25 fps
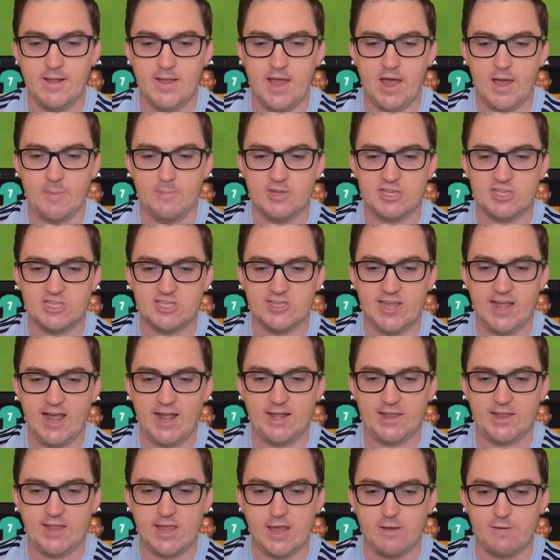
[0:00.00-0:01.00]
a
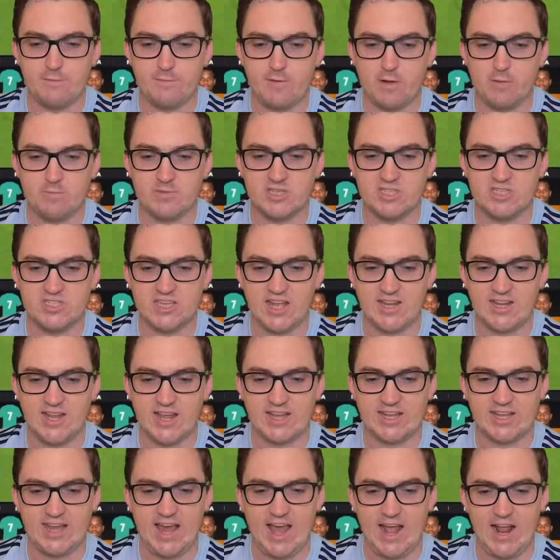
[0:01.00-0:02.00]
mistake there from
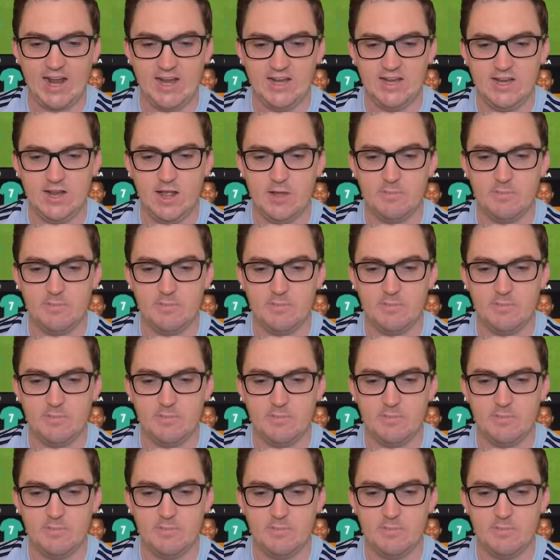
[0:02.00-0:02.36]
Sanakan,